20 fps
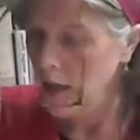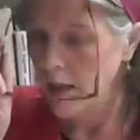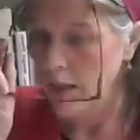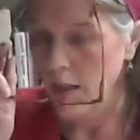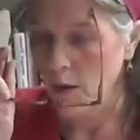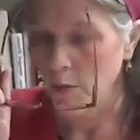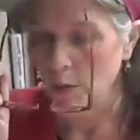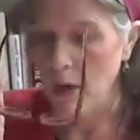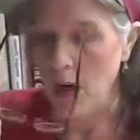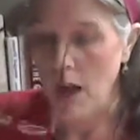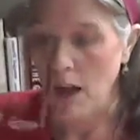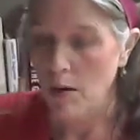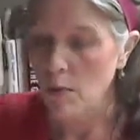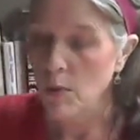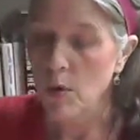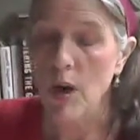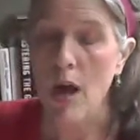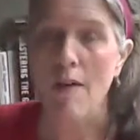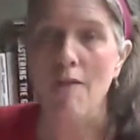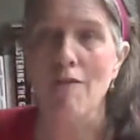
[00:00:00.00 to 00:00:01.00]
That
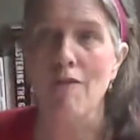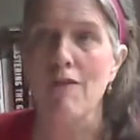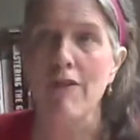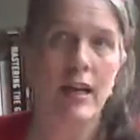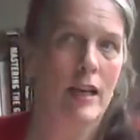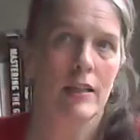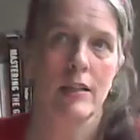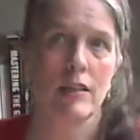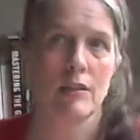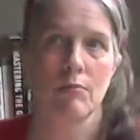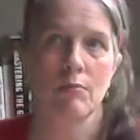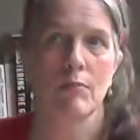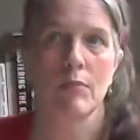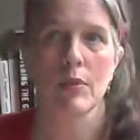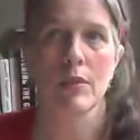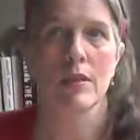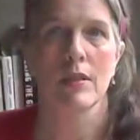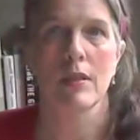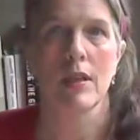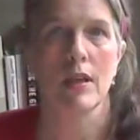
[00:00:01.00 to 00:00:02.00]
we're not
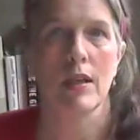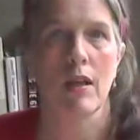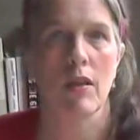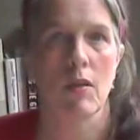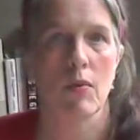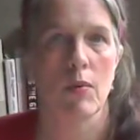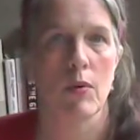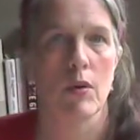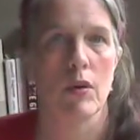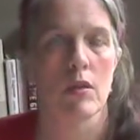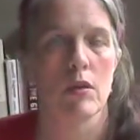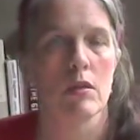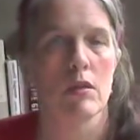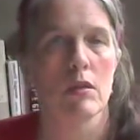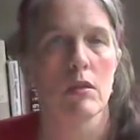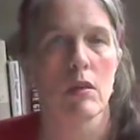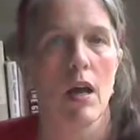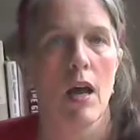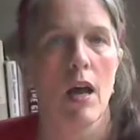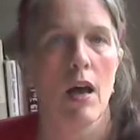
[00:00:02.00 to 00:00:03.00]
victims, in other words,
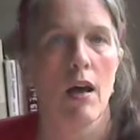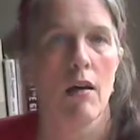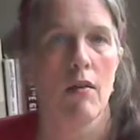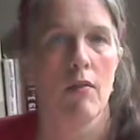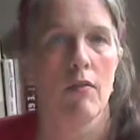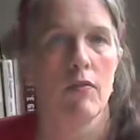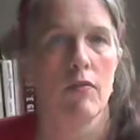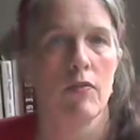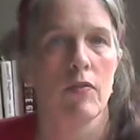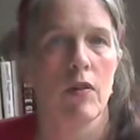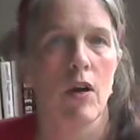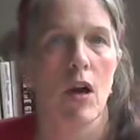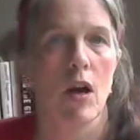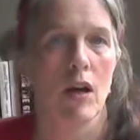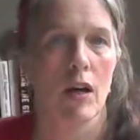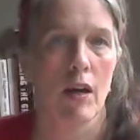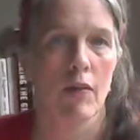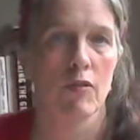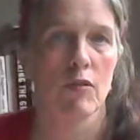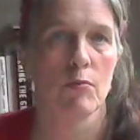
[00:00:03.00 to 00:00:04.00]
of our
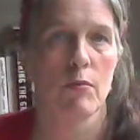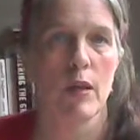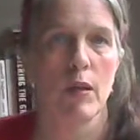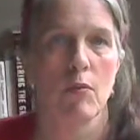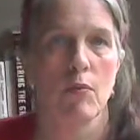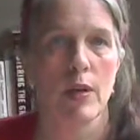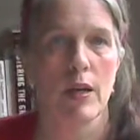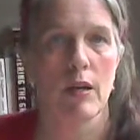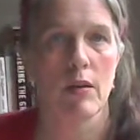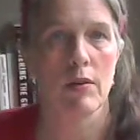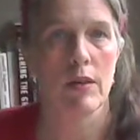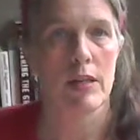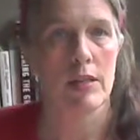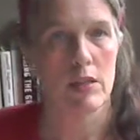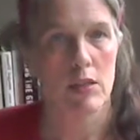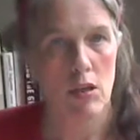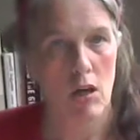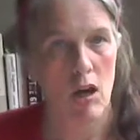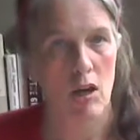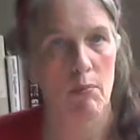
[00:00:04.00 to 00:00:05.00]
government. We don't need
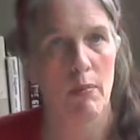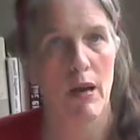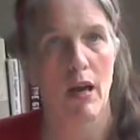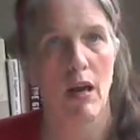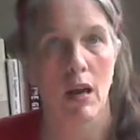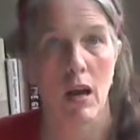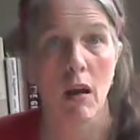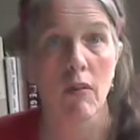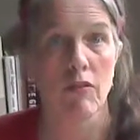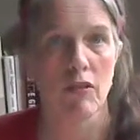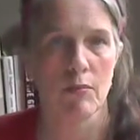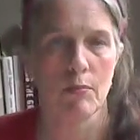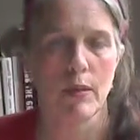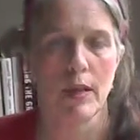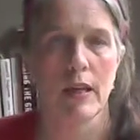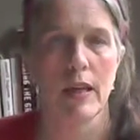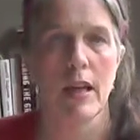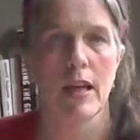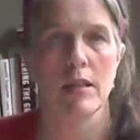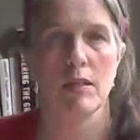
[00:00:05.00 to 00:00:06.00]
to talk about
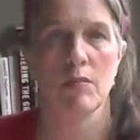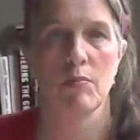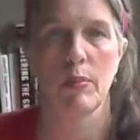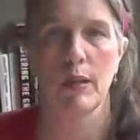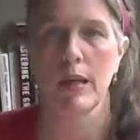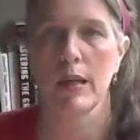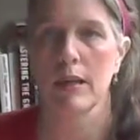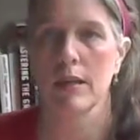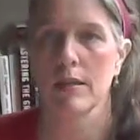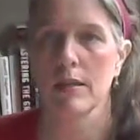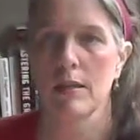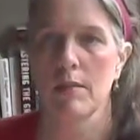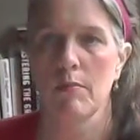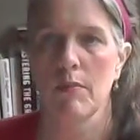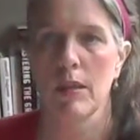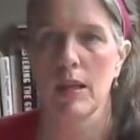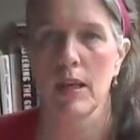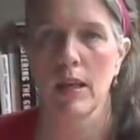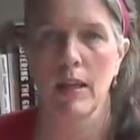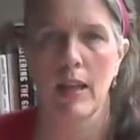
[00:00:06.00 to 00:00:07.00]
government as being
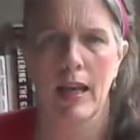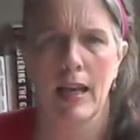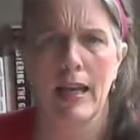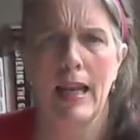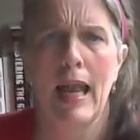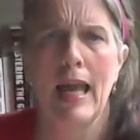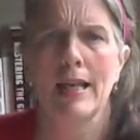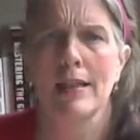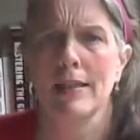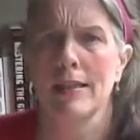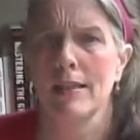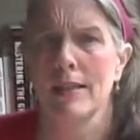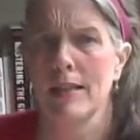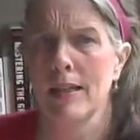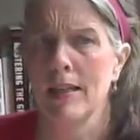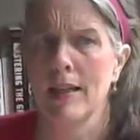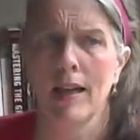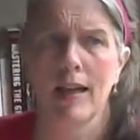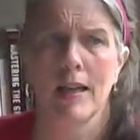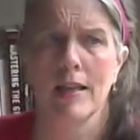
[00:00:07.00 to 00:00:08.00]
something like an entity,
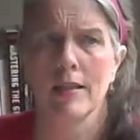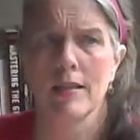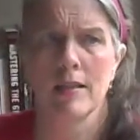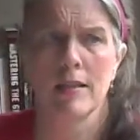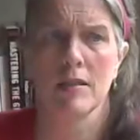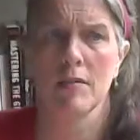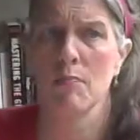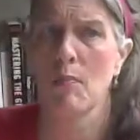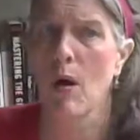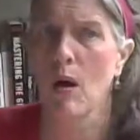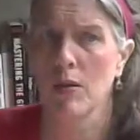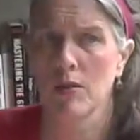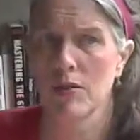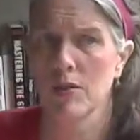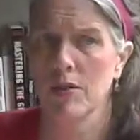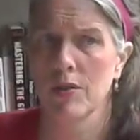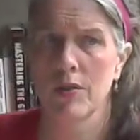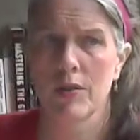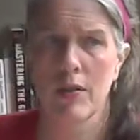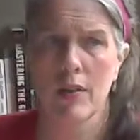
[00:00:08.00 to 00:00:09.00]
like it's this
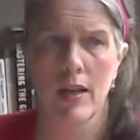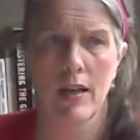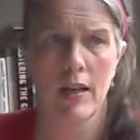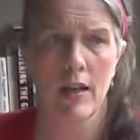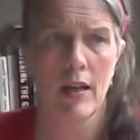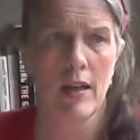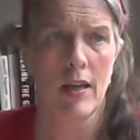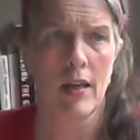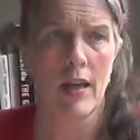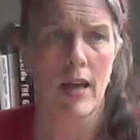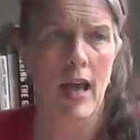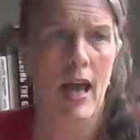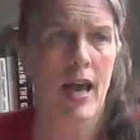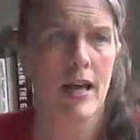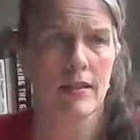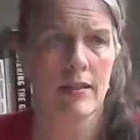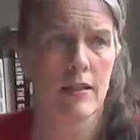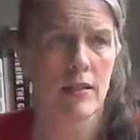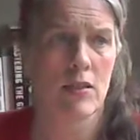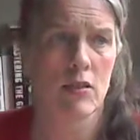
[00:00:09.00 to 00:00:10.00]
monster that
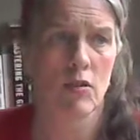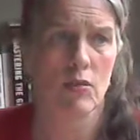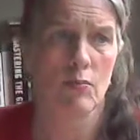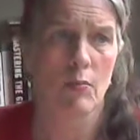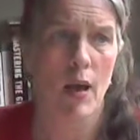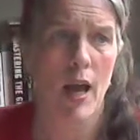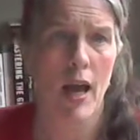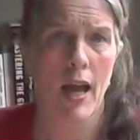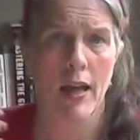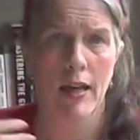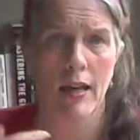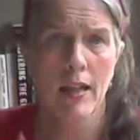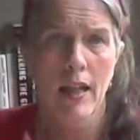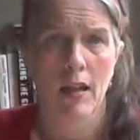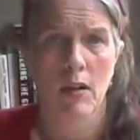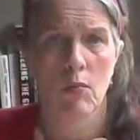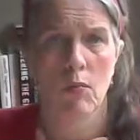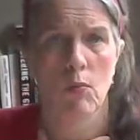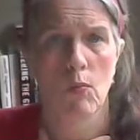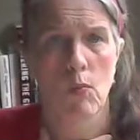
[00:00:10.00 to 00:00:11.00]
has its own mind.
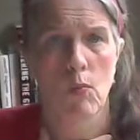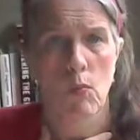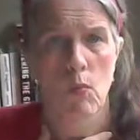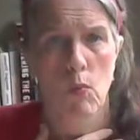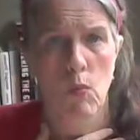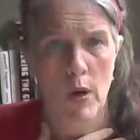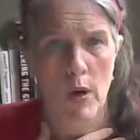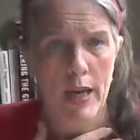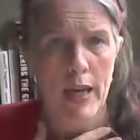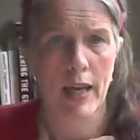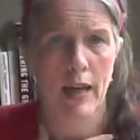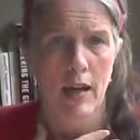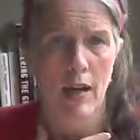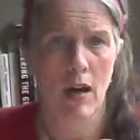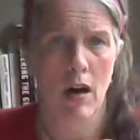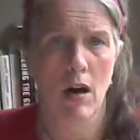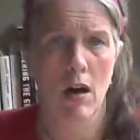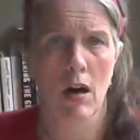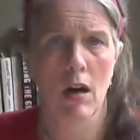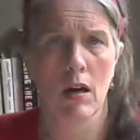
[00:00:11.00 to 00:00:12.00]
Like, we
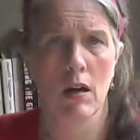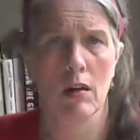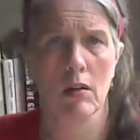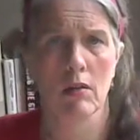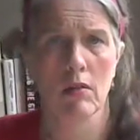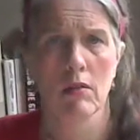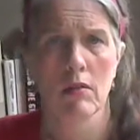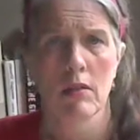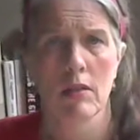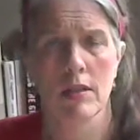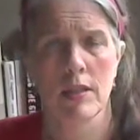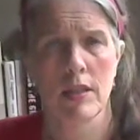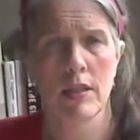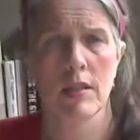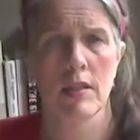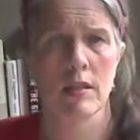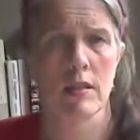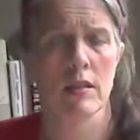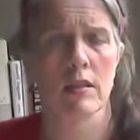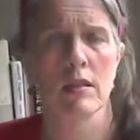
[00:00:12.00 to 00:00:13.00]
are the
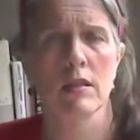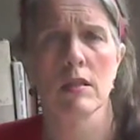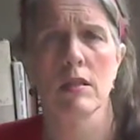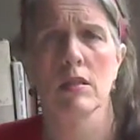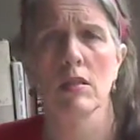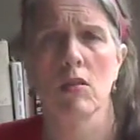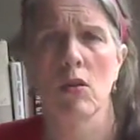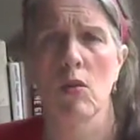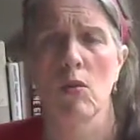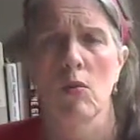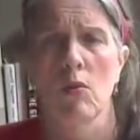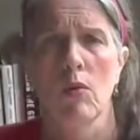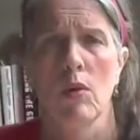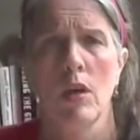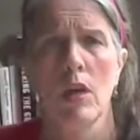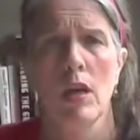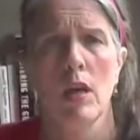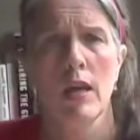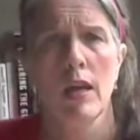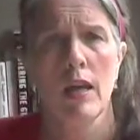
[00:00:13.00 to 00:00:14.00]
citizens. So
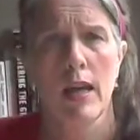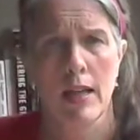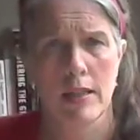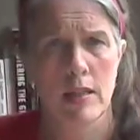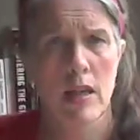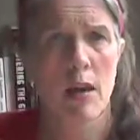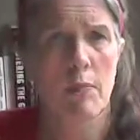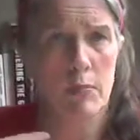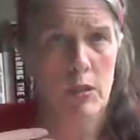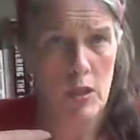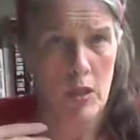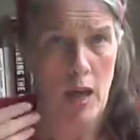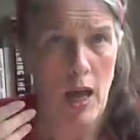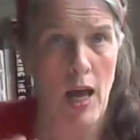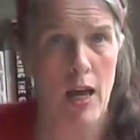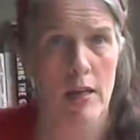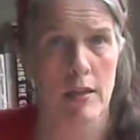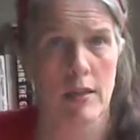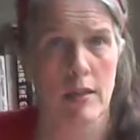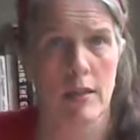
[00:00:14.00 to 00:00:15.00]
it's up to
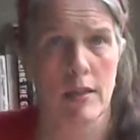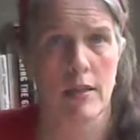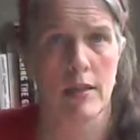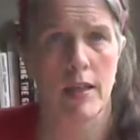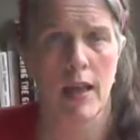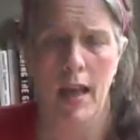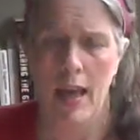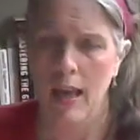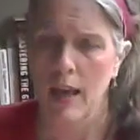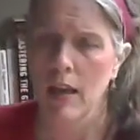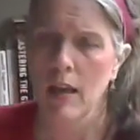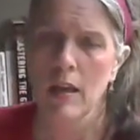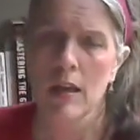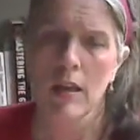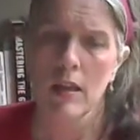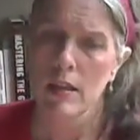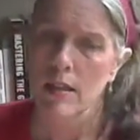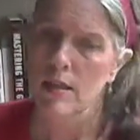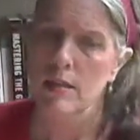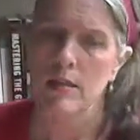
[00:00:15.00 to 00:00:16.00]
us to say
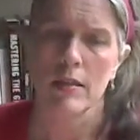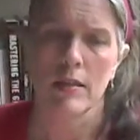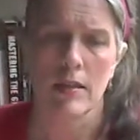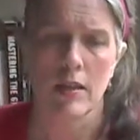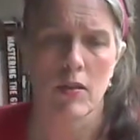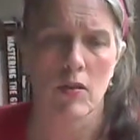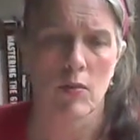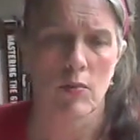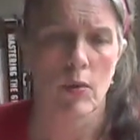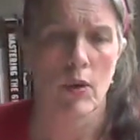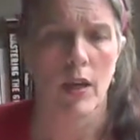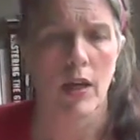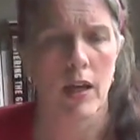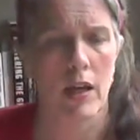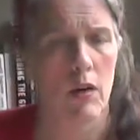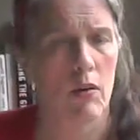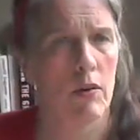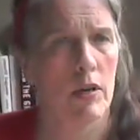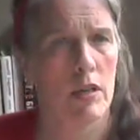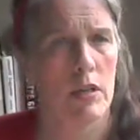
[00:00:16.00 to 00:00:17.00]
this is either working
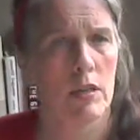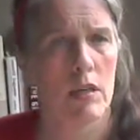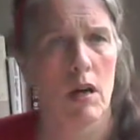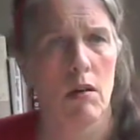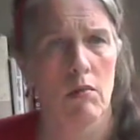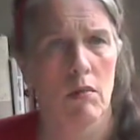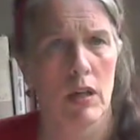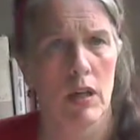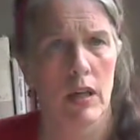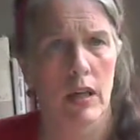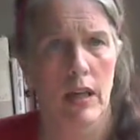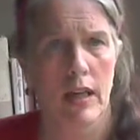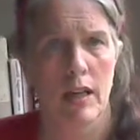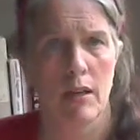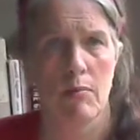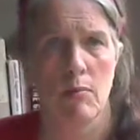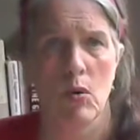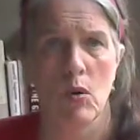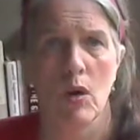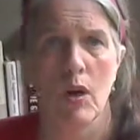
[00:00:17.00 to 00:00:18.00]
or it's not working
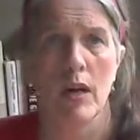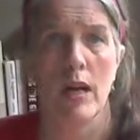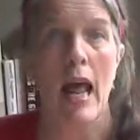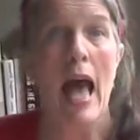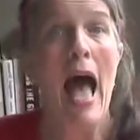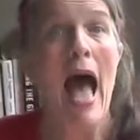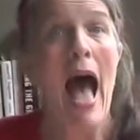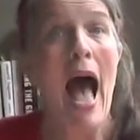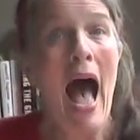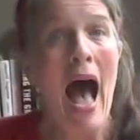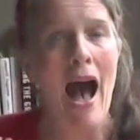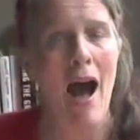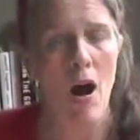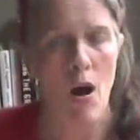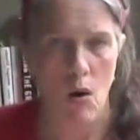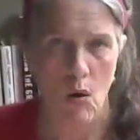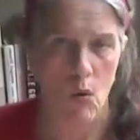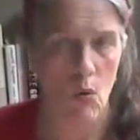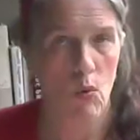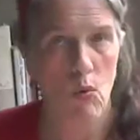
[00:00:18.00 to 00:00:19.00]
anymore. And
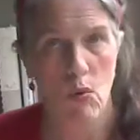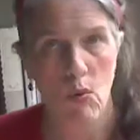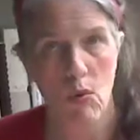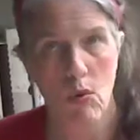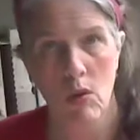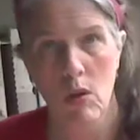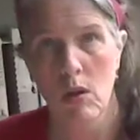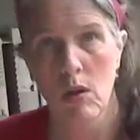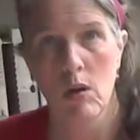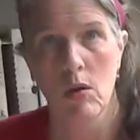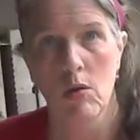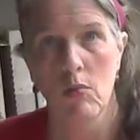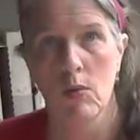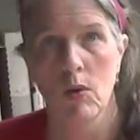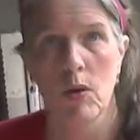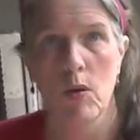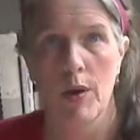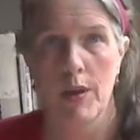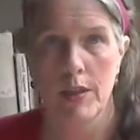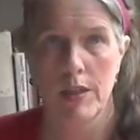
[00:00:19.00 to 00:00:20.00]
how we're
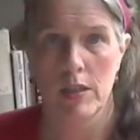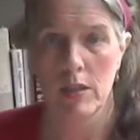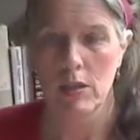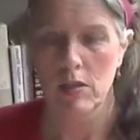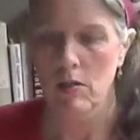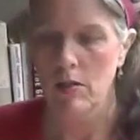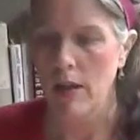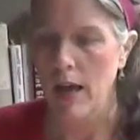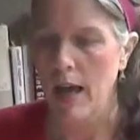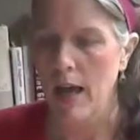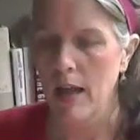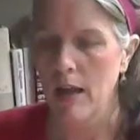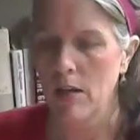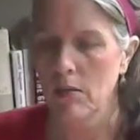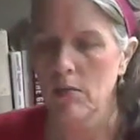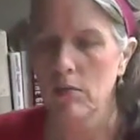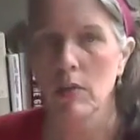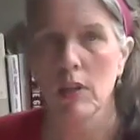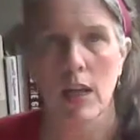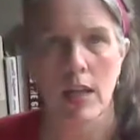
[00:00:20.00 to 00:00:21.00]
going to do that
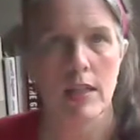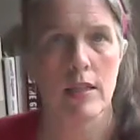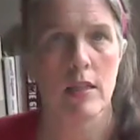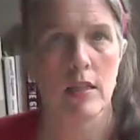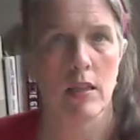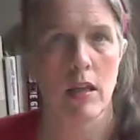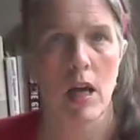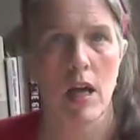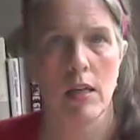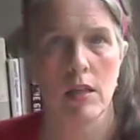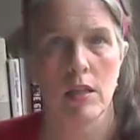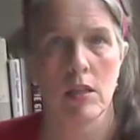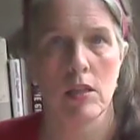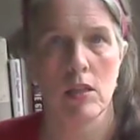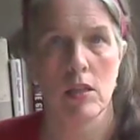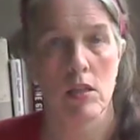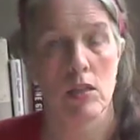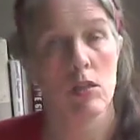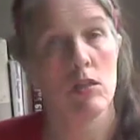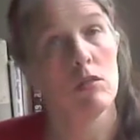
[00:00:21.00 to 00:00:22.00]
relates a lot to
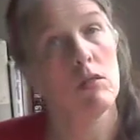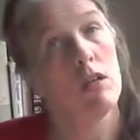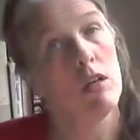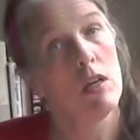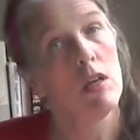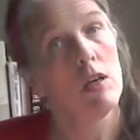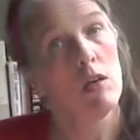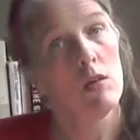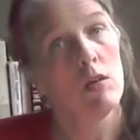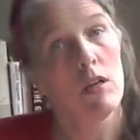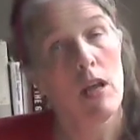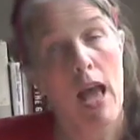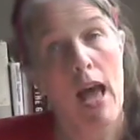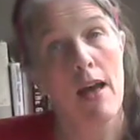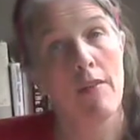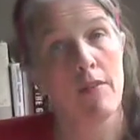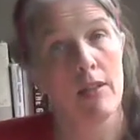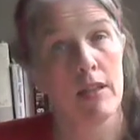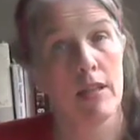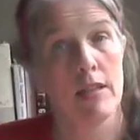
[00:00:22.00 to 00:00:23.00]
just
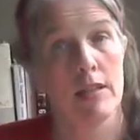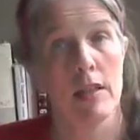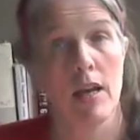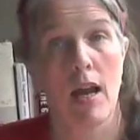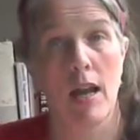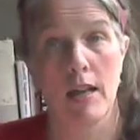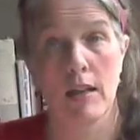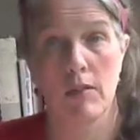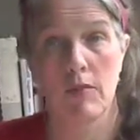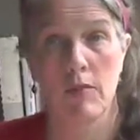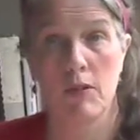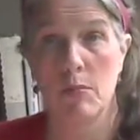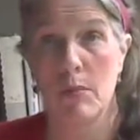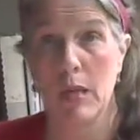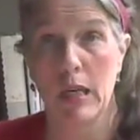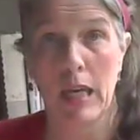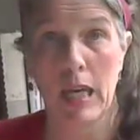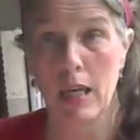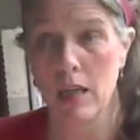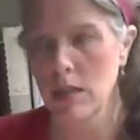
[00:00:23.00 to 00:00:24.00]
having these kind of
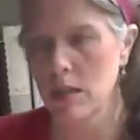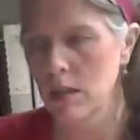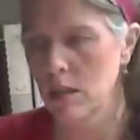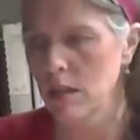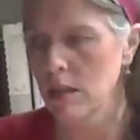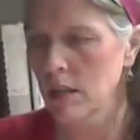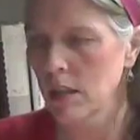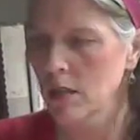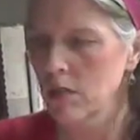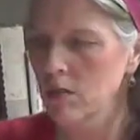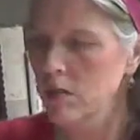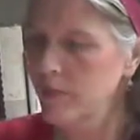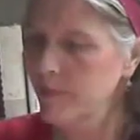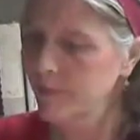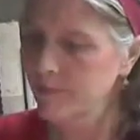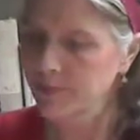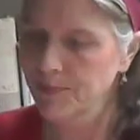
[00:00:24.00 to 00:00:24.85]
communication skills.